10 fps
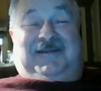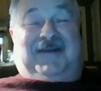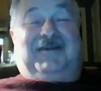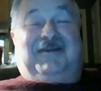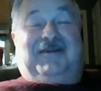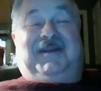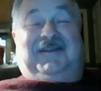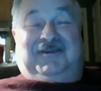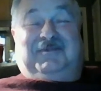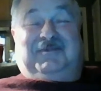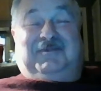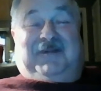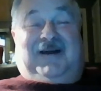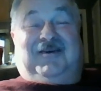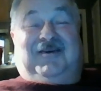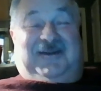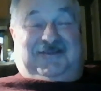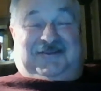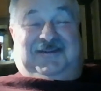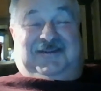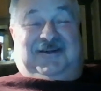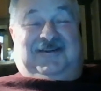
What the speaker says: They're going to be the super power users.